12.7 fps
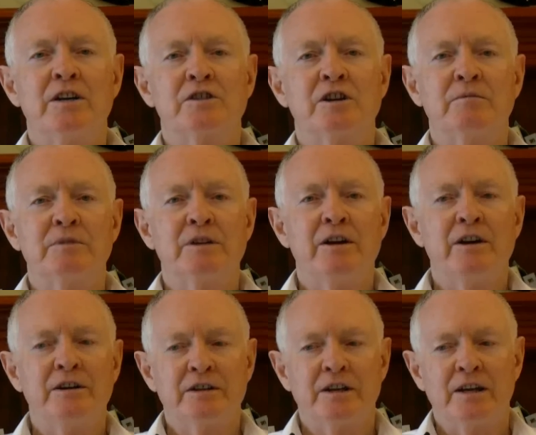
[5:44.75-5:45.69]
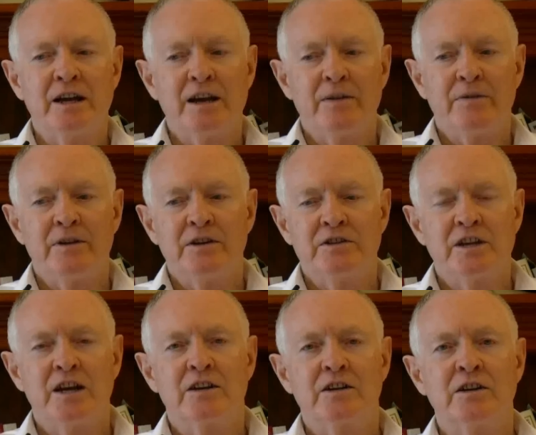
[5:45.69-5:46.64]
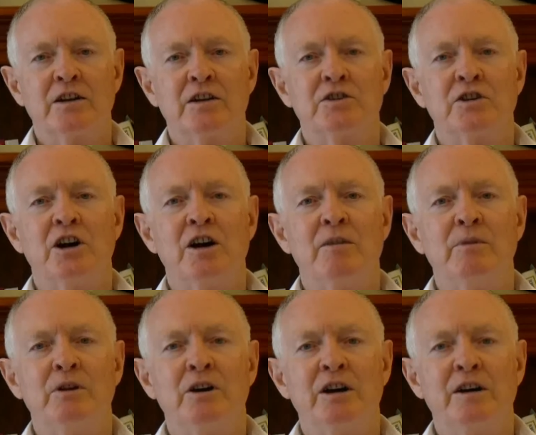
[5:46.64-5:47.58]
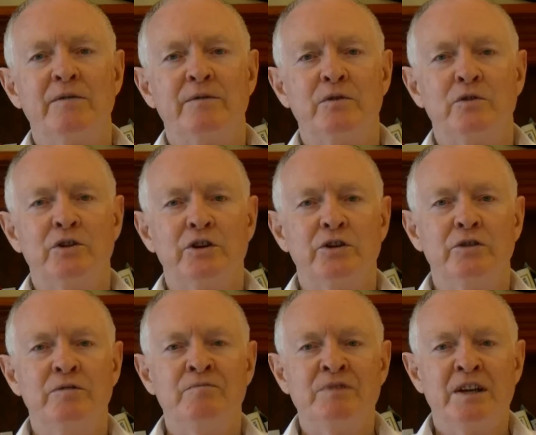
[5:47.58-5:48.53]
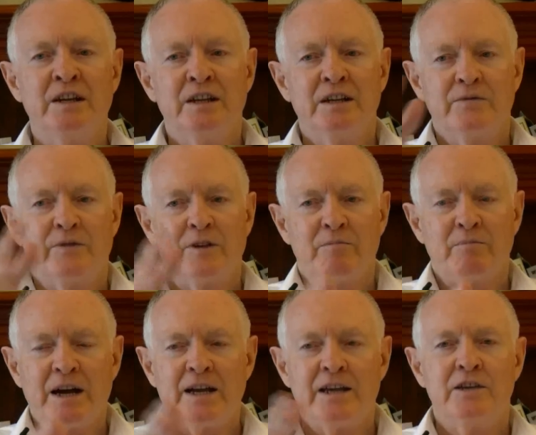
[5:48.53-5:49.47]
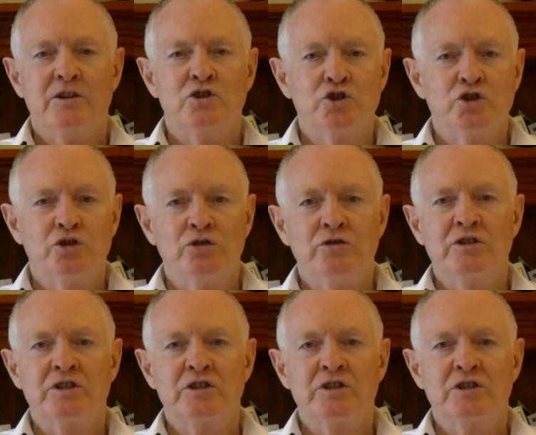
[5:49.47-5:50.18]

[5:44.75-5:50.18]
is I'm going to lay things out on a timeline for you for May and June.